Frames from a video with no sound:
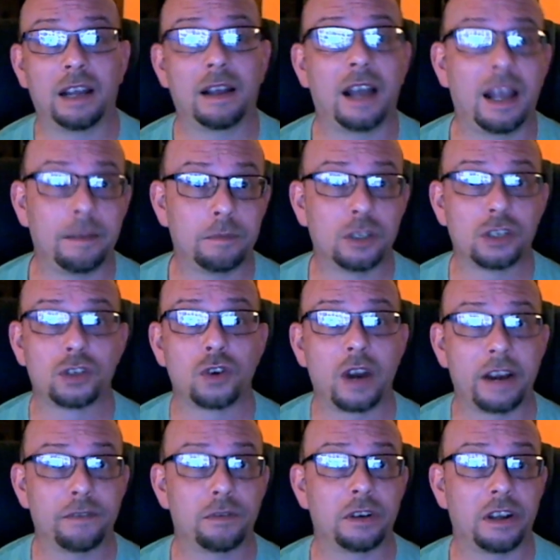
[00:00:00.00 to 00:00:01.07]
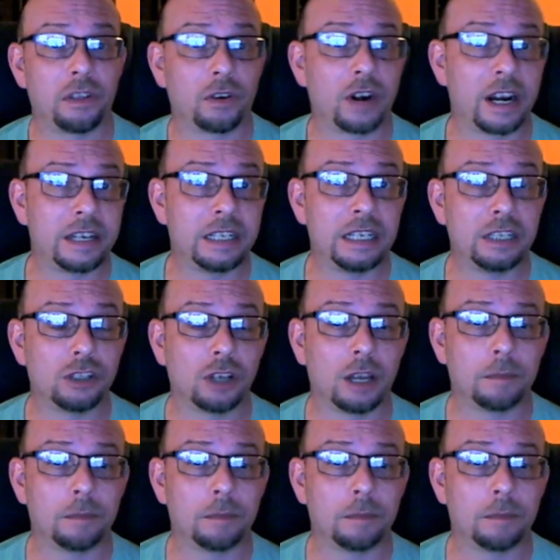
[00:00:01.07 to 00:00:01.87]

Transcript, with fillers: I'm just trying for another IT job.